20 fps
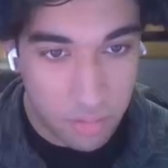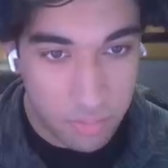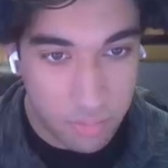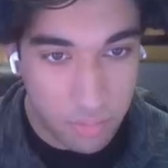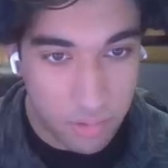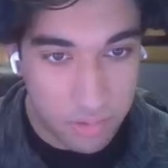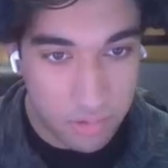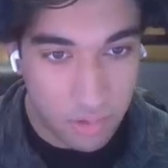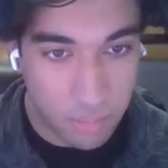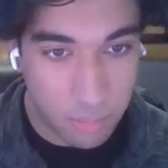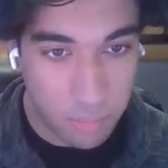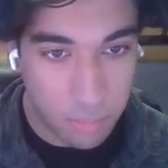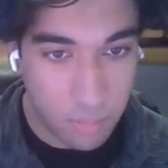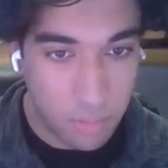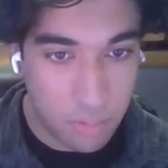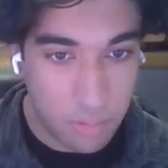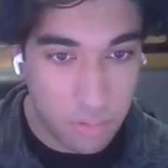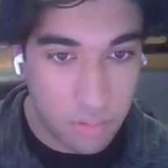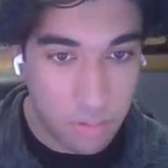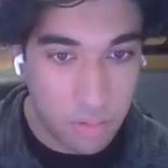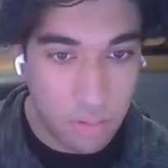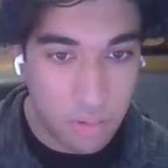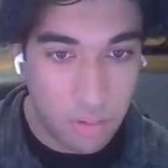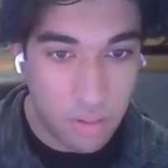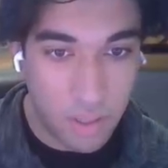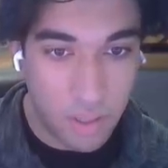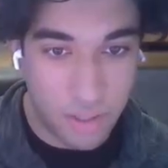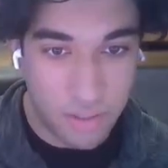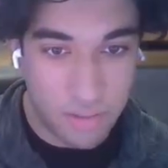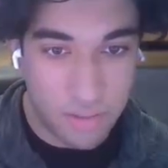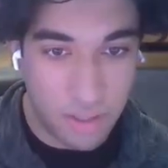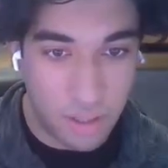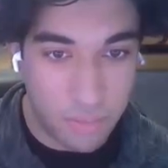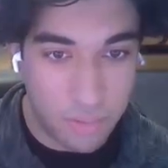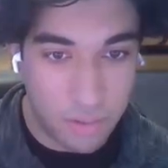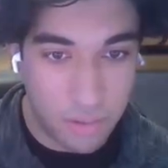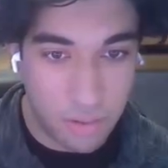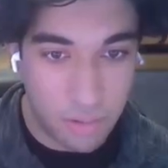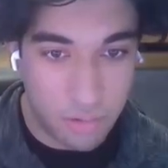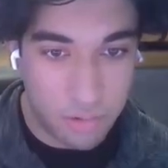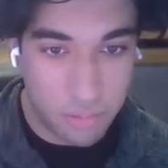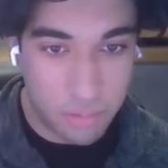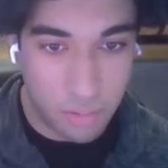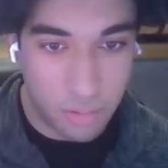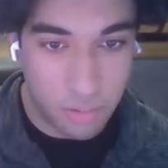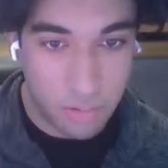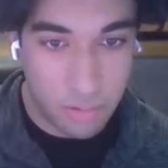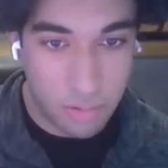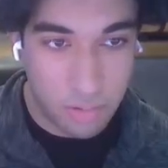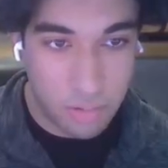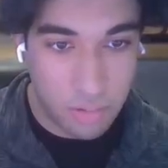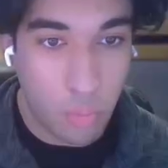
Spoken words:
for example, and down here as well.